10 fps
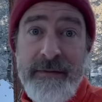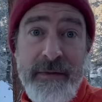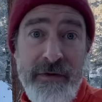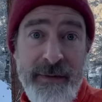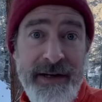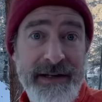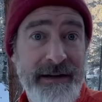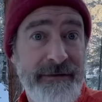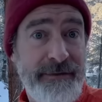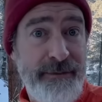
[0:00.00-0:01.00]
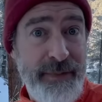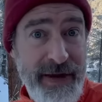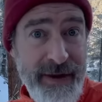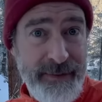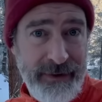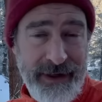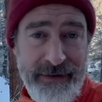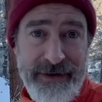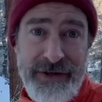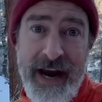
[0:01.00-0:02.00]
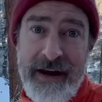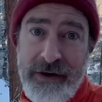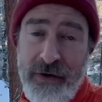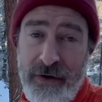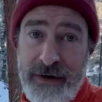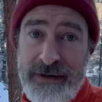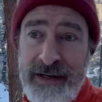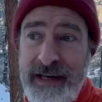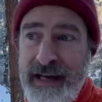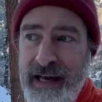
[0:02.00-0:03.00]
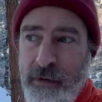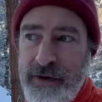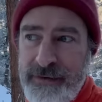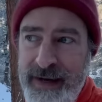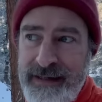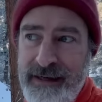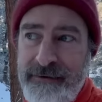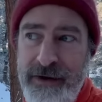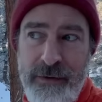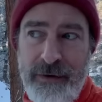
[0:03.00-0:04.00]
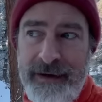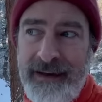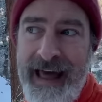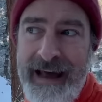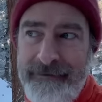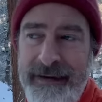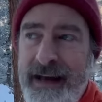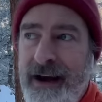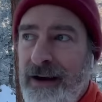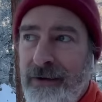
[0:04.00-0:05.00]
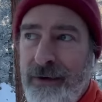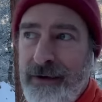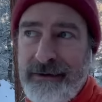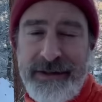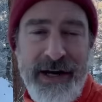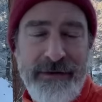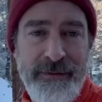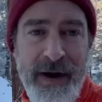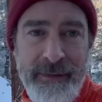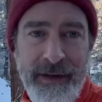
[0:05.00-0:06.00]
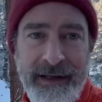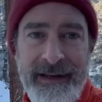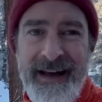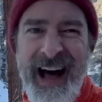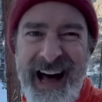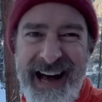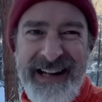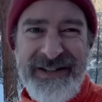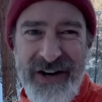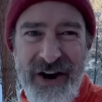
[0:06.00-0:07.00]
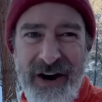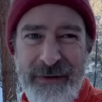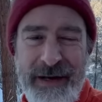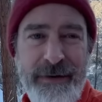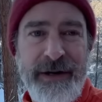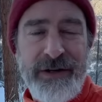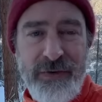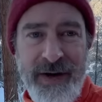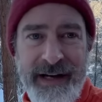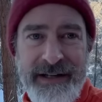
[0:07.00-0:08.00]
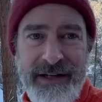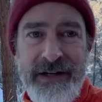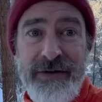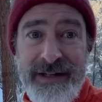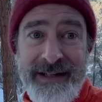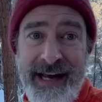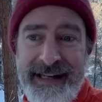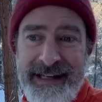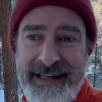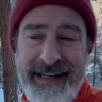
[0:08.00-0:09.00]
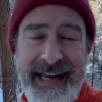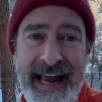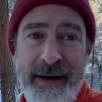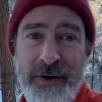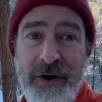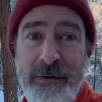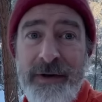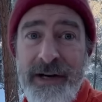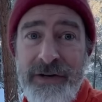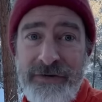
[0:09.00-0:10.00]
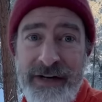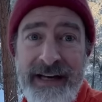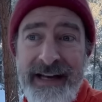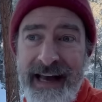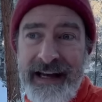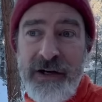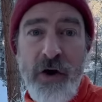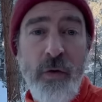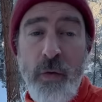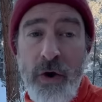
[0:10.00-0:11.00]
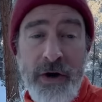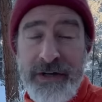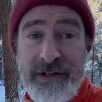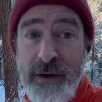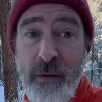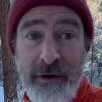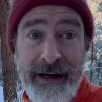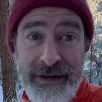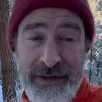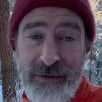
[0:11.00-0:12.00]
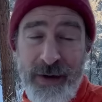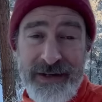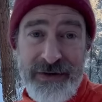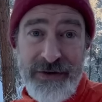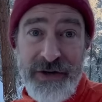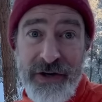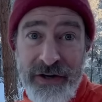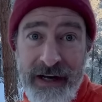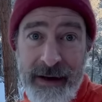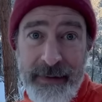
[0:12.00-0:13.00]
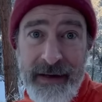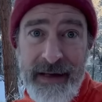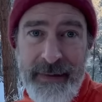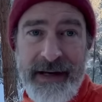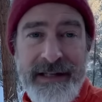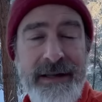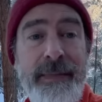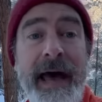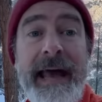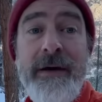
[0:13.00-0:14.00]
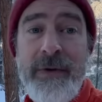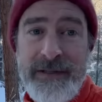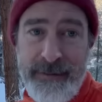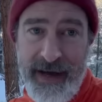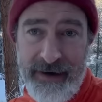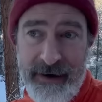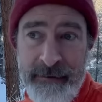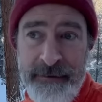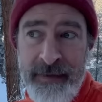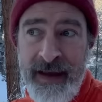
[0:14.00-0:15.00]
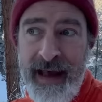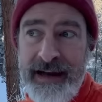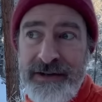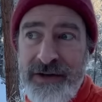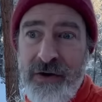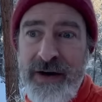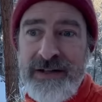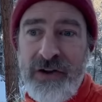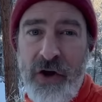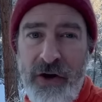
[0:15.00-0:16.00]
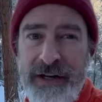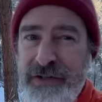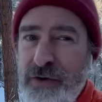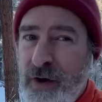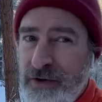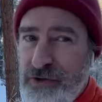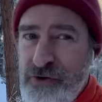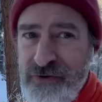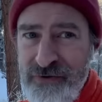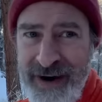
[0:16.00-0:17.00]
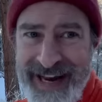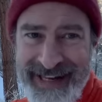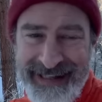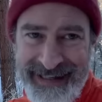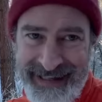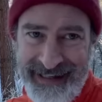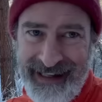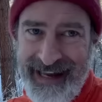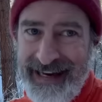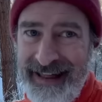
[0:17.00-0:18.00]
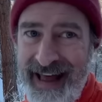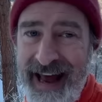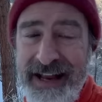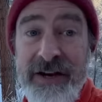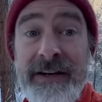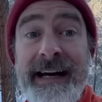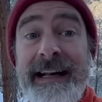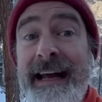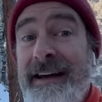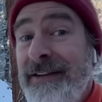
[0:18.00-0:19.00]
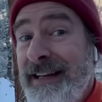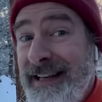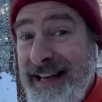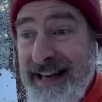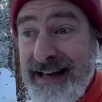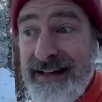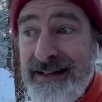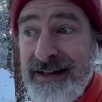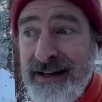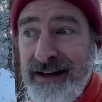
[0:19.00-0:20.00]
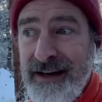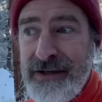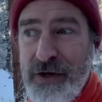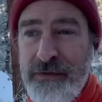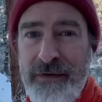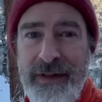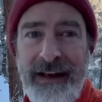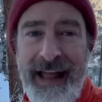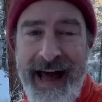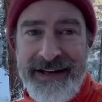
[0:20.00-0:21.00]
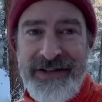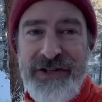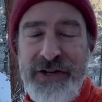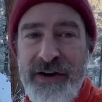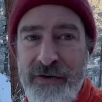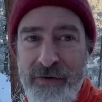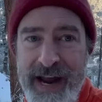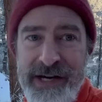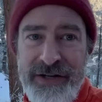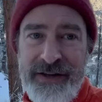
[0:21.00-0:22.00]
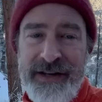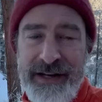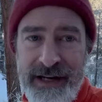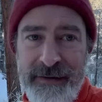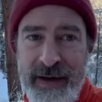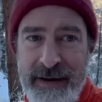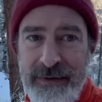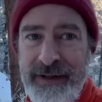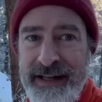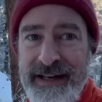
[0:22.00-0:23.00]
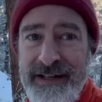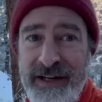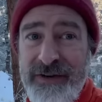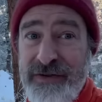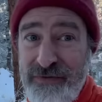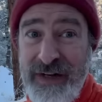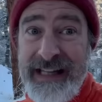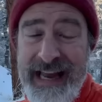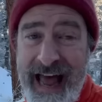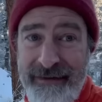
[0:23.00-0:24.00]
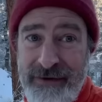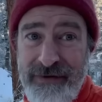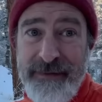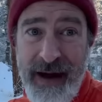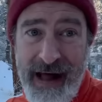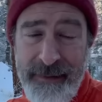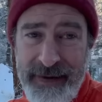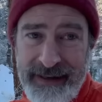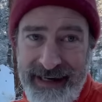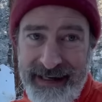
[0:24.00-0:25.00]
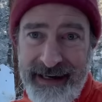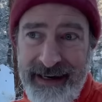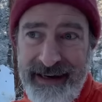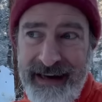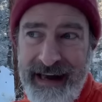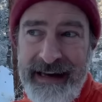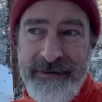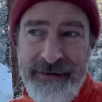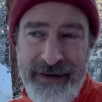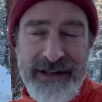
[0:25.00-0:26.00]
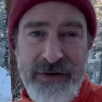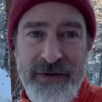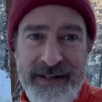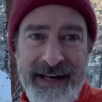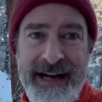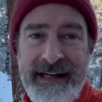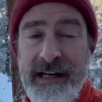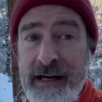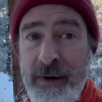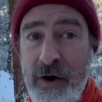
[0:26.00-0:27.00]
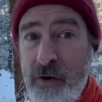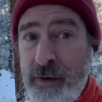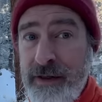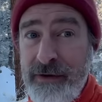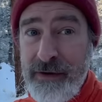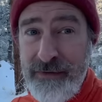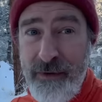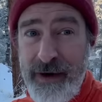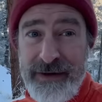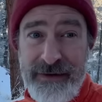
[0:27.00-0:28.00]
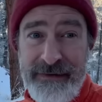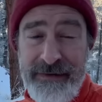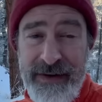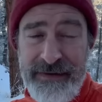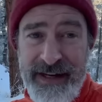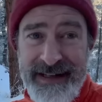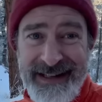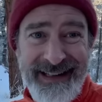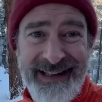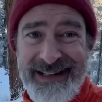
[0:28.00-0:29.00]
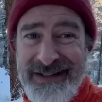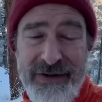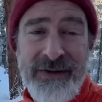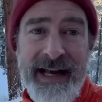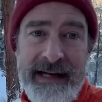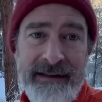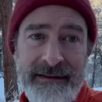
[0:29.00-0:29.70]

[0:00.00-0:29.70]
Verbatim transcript: movement of people under the Schengen Accords, which means that if you were in Latvia or the Czech Republic, odds are when you were in your 20s, you decided to decamp your home country and go work somewhere else in Western Europe because the pay was better. And so as long as you are transient like that, you're not having kids. So, for the last generation, the young people in these countries really haven't repopulated. And even if they do decide to come home when they're in their 40s or even 50s, it's too late.